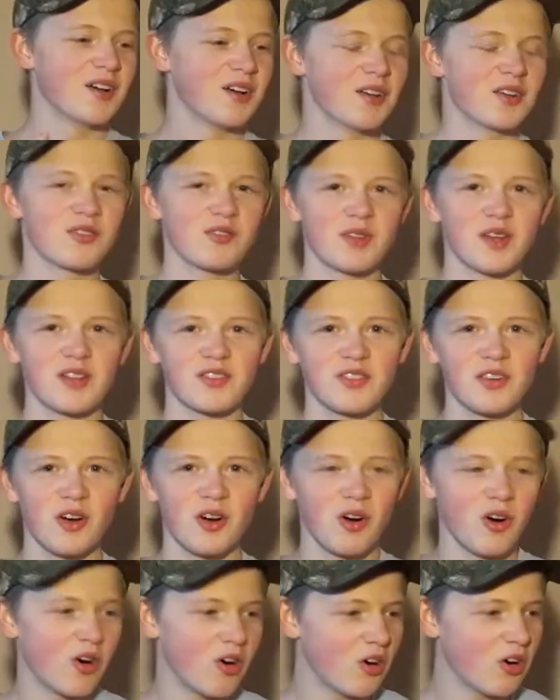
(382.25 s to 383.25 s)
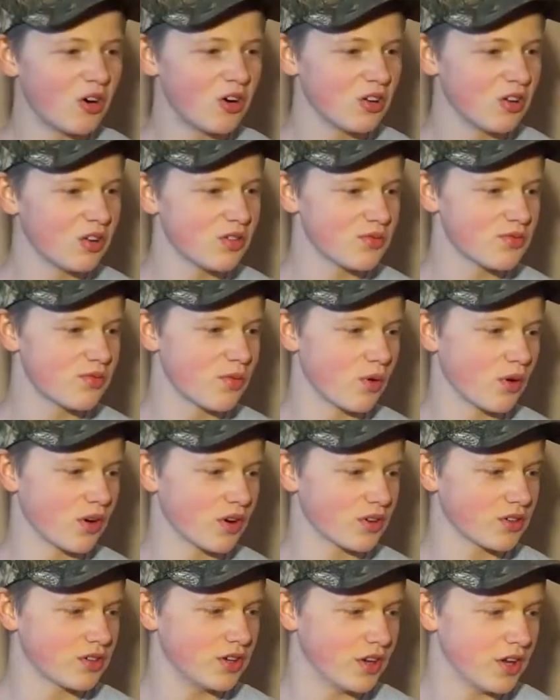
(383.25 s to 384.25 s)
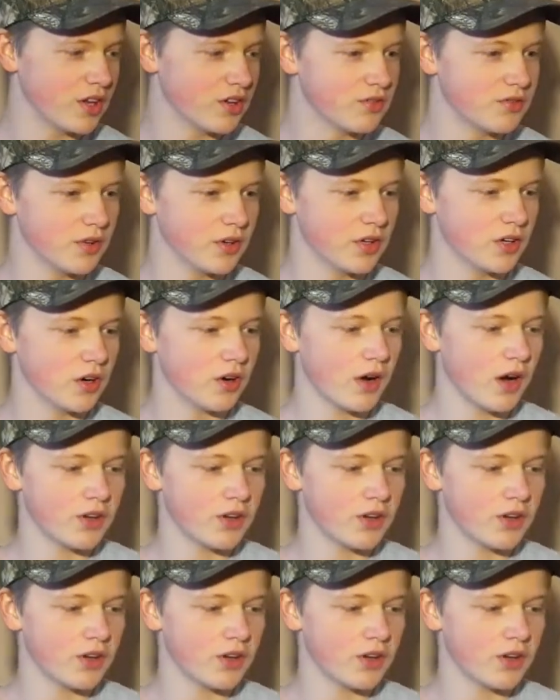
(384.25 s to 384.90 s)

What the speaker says: So that's all for today's video.